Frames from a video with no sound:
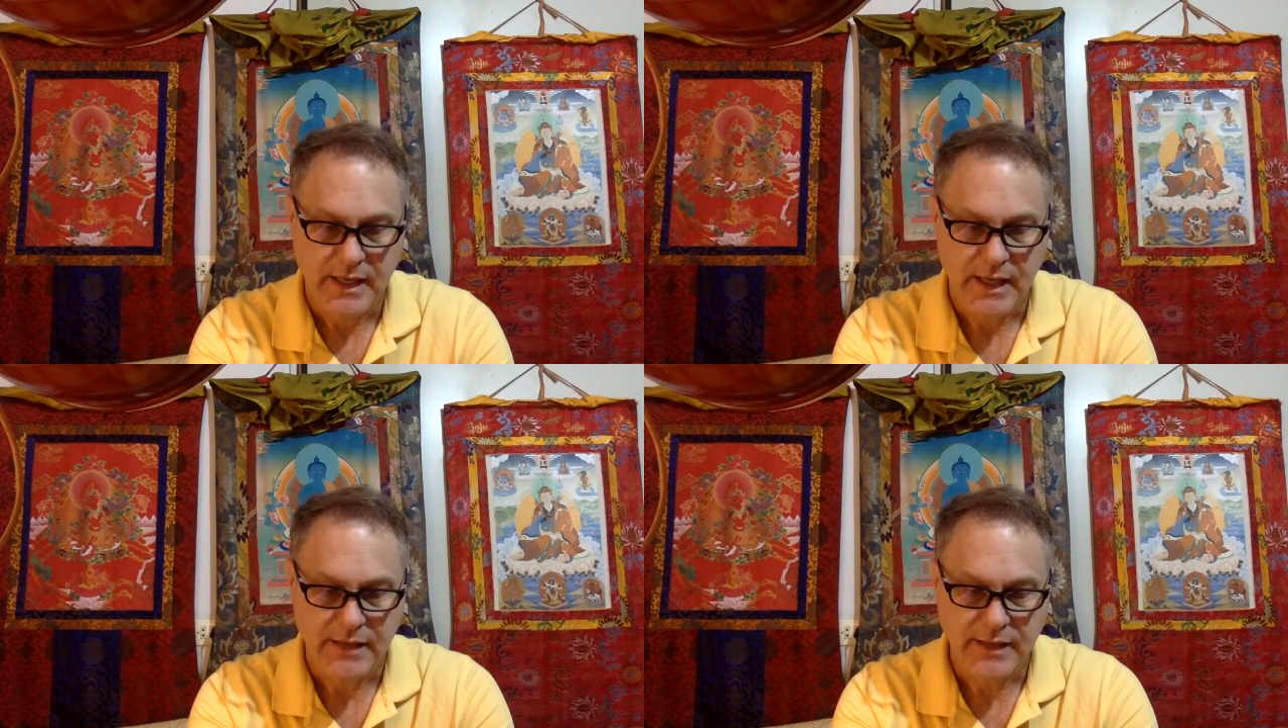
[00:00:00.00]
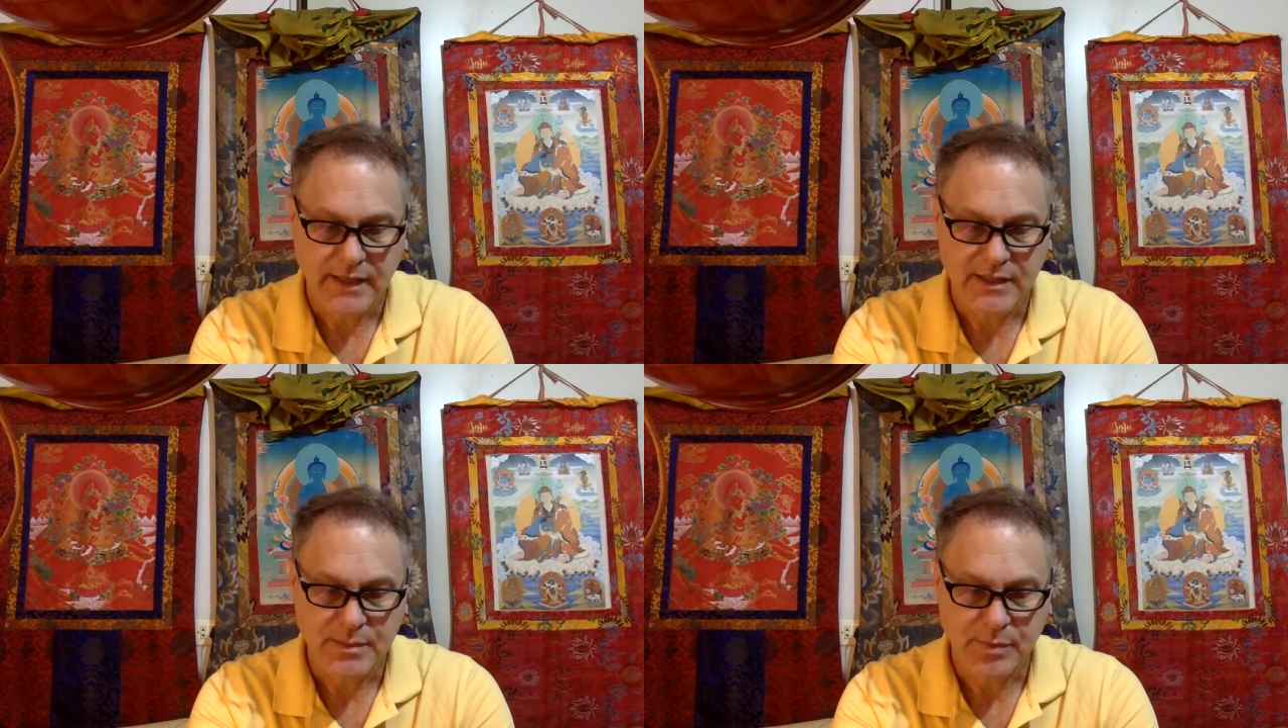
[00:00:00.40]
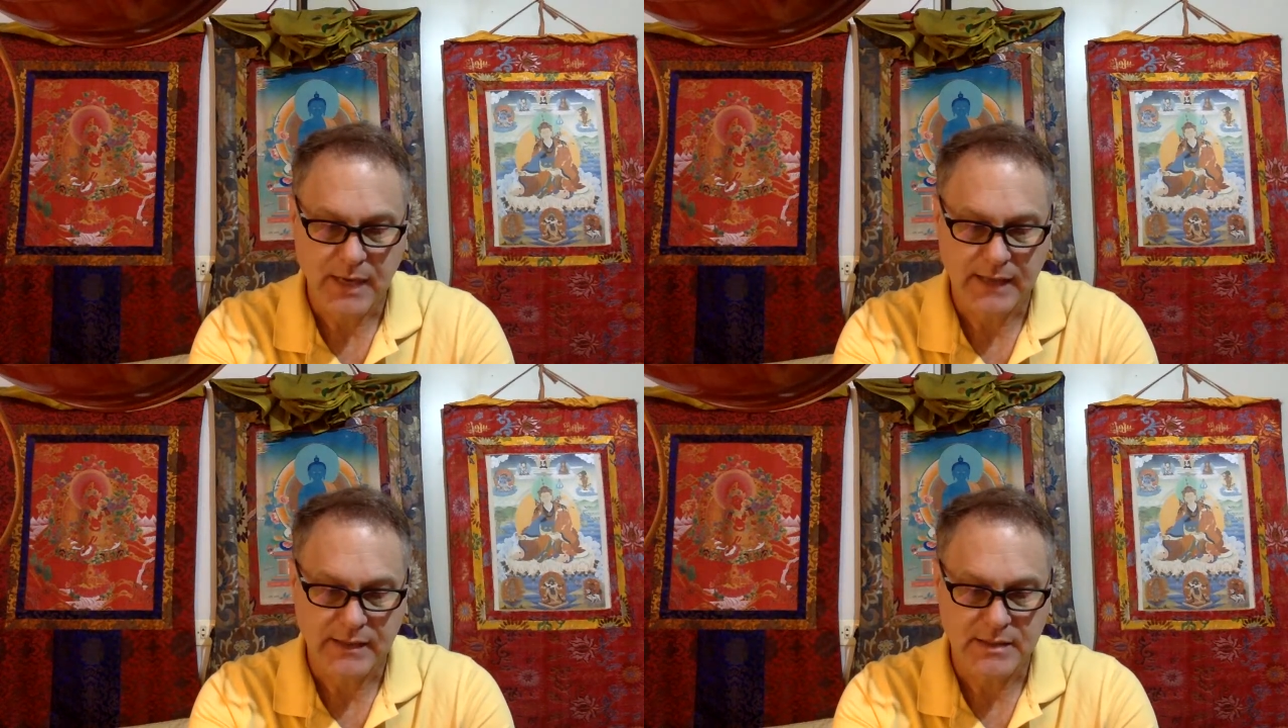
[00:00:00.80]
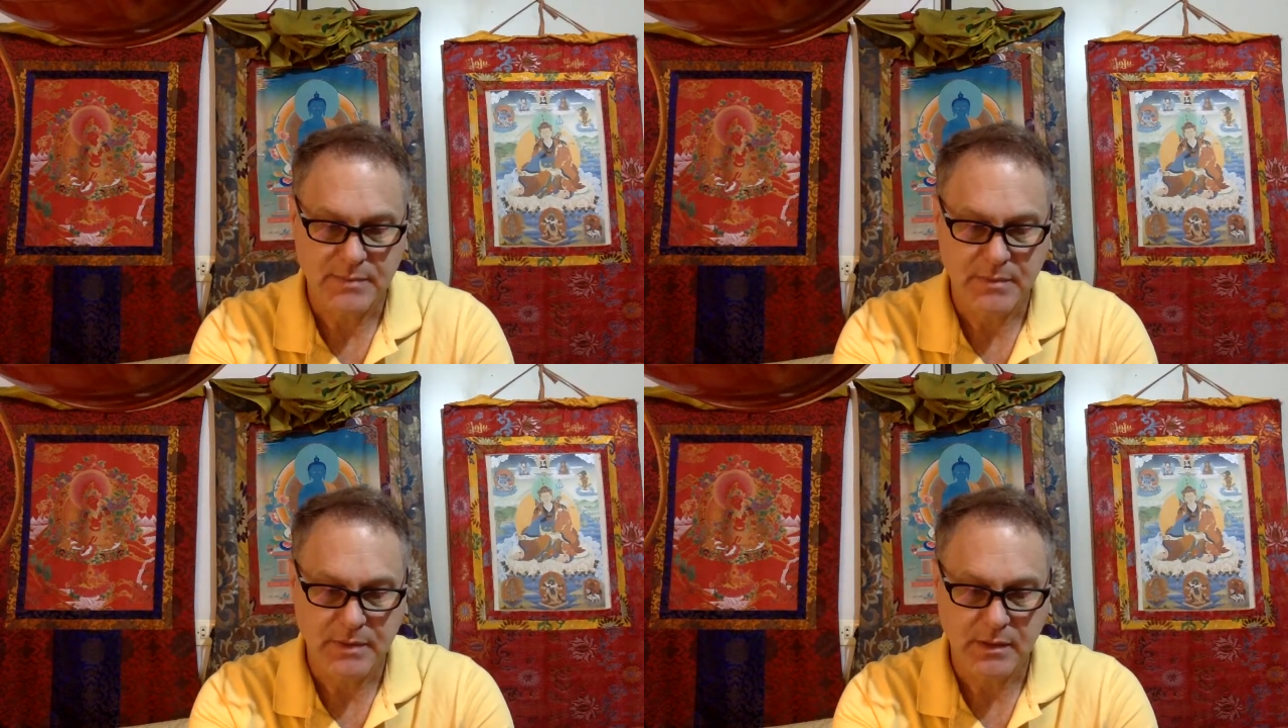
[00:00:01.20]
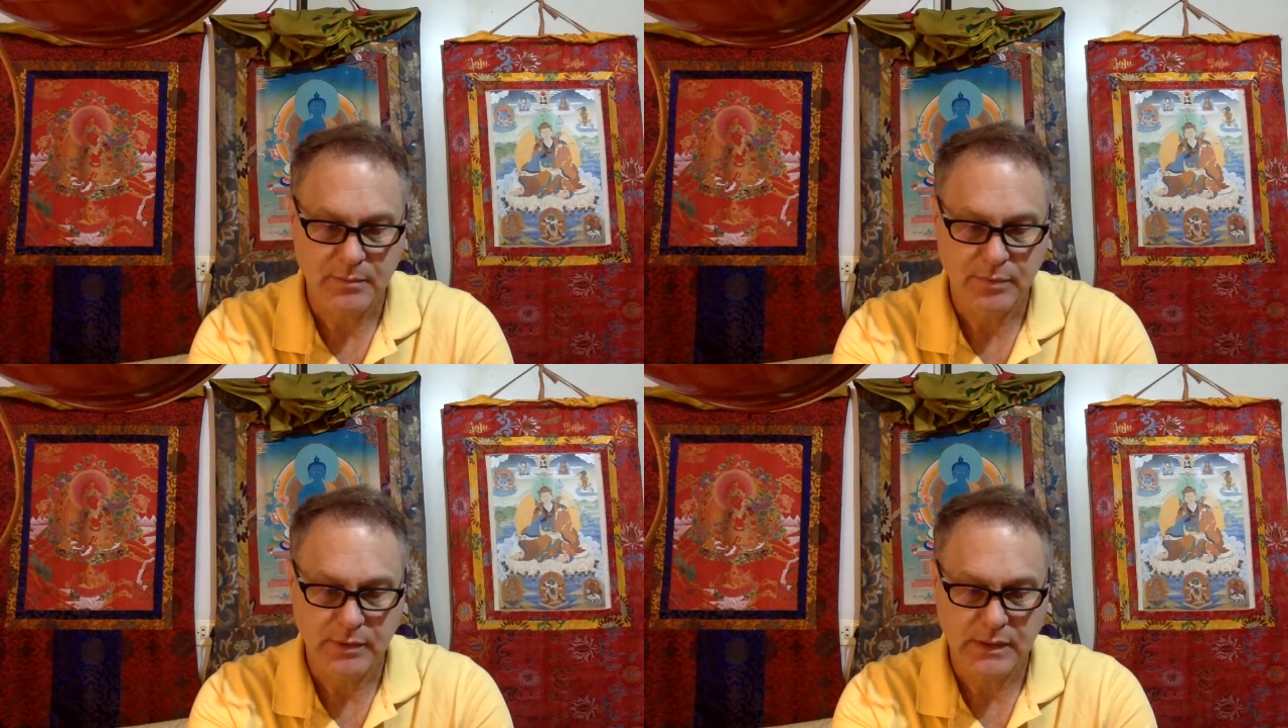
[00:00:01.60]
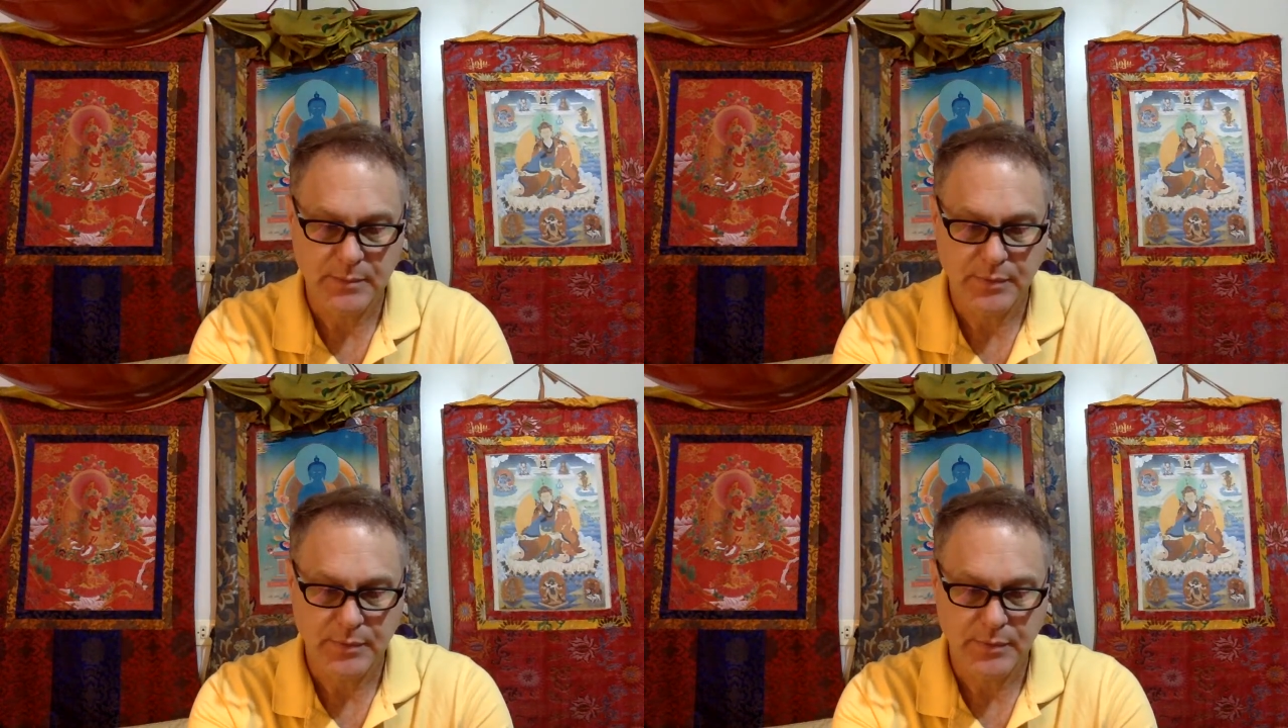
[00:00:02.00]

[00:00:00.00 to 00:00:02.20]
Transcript: and yet his practice may be completely